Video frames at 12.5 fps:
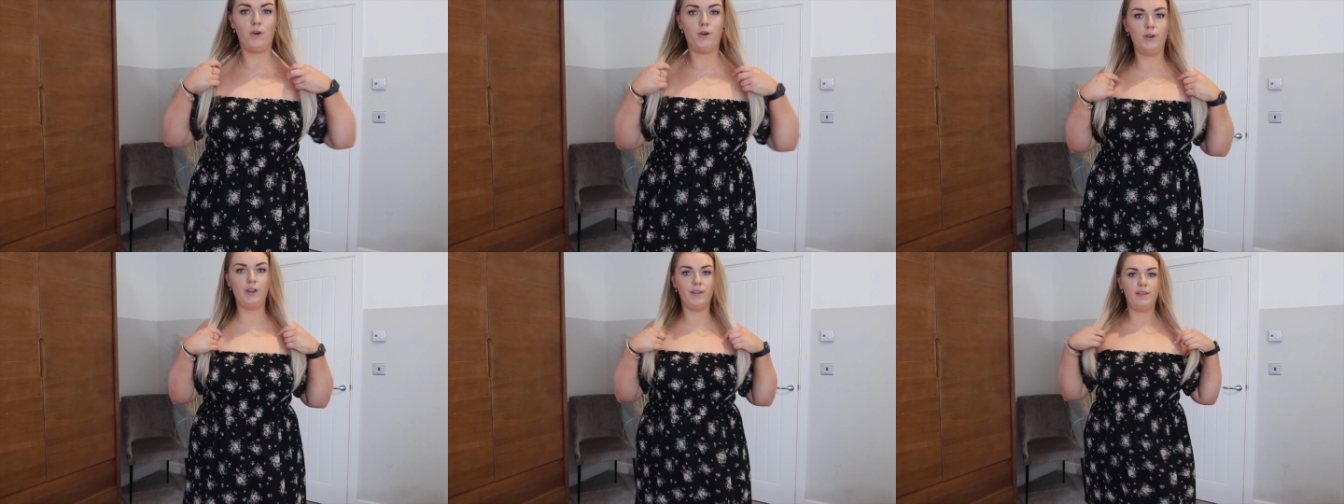
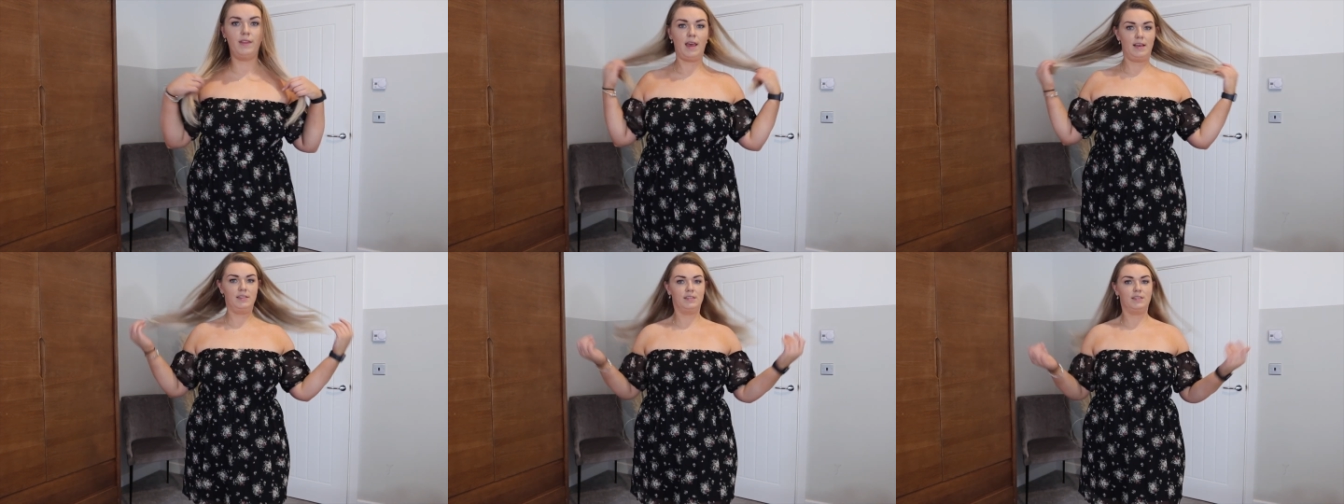on
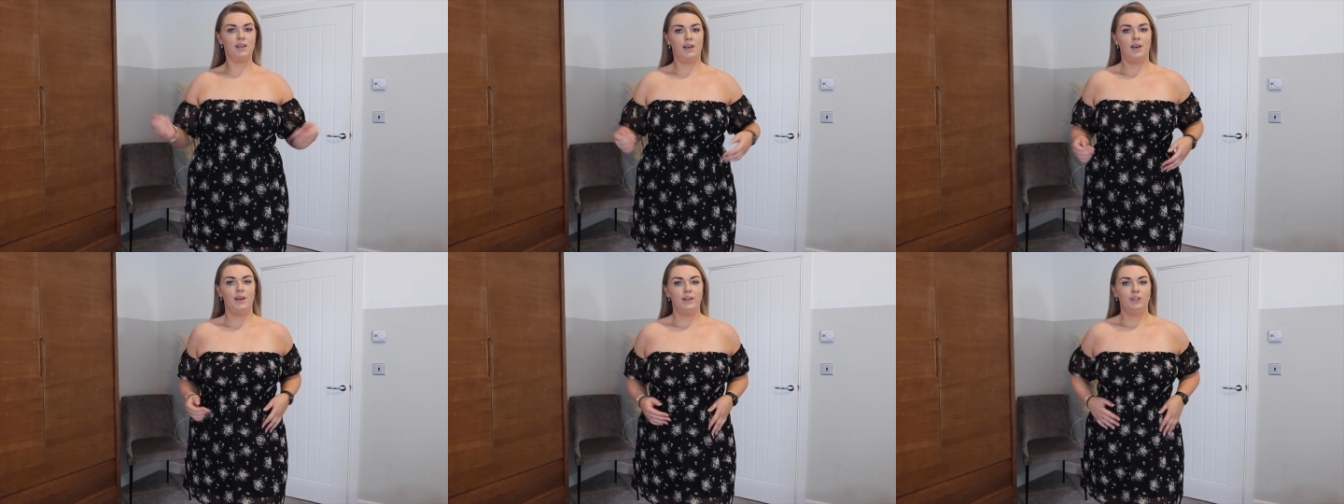this
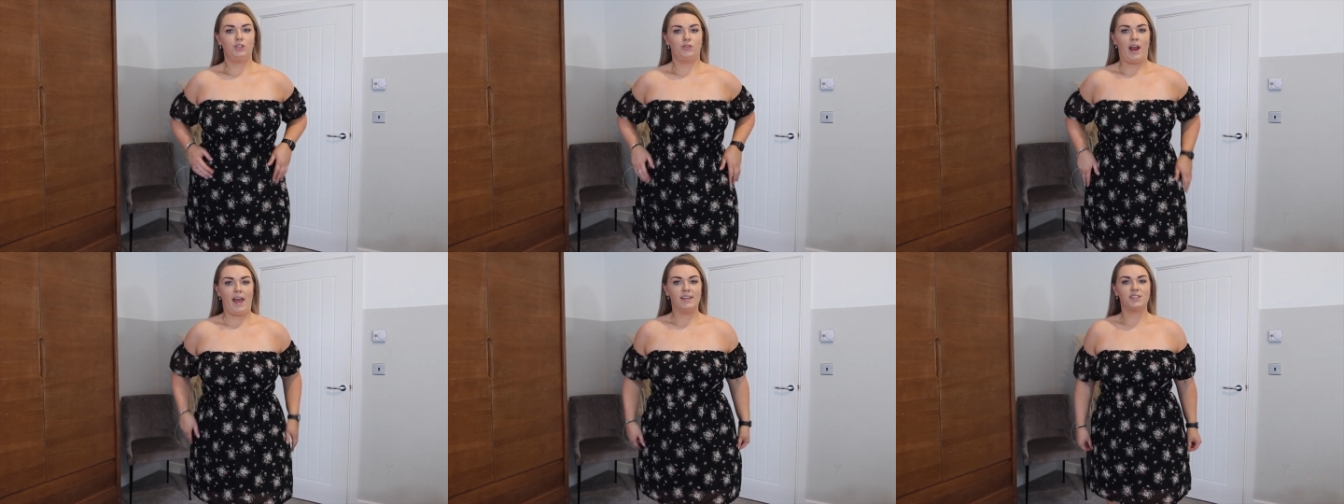
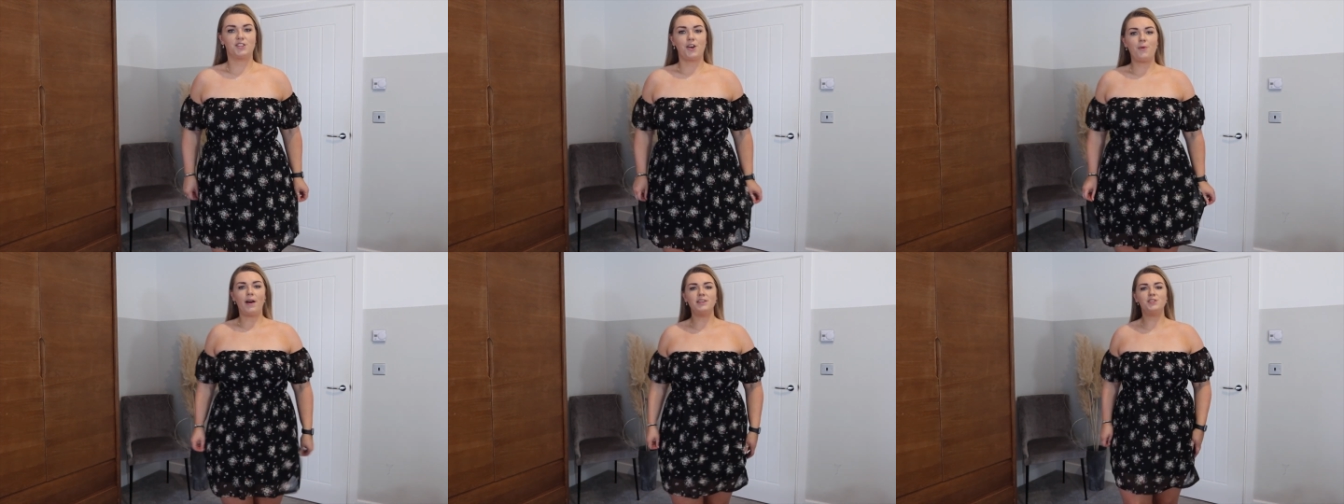dress.
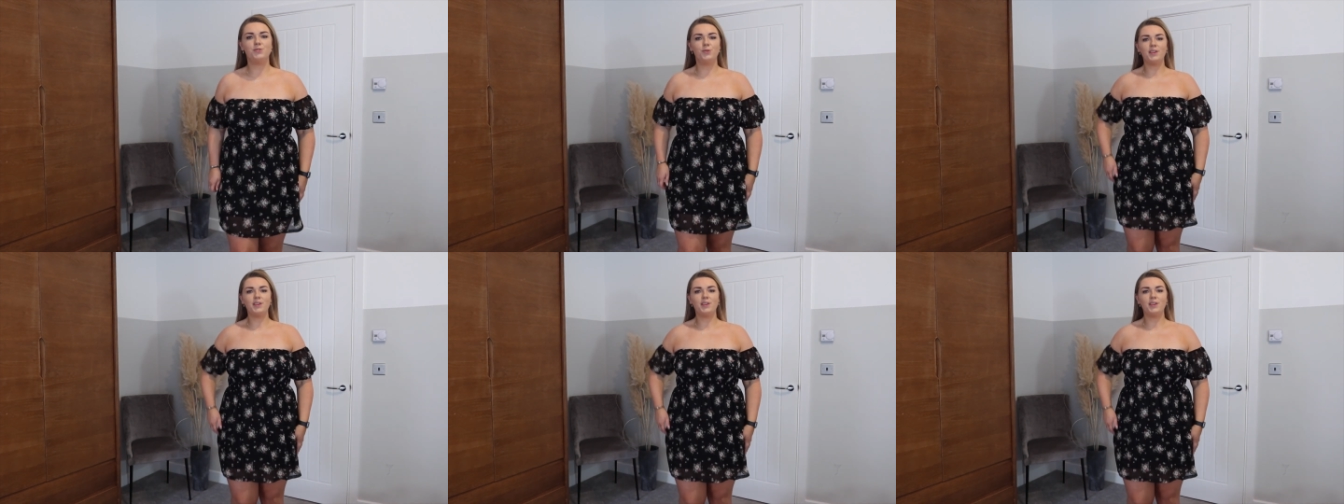So I saw